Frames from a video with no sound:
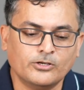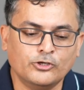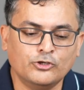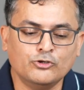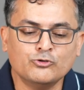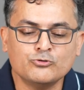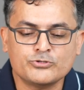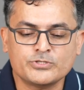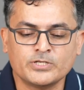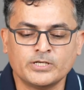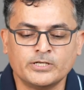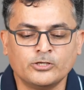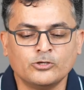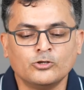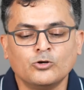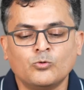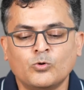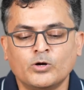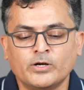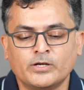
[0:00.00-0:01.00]
you said you
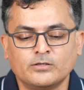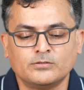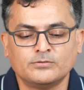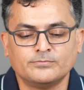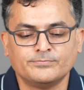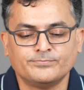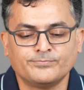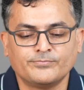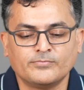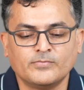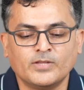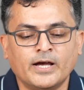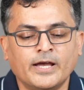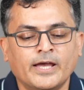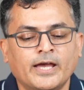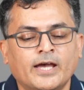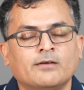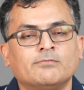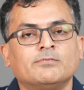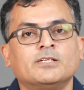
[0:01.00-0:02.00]
know what i
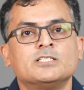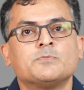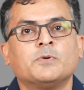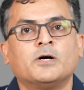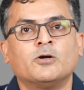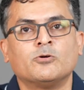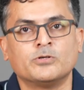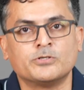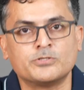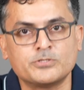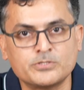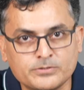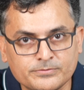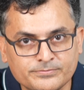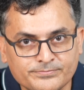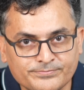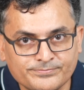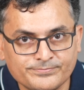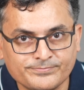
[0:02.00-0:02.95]
have these powders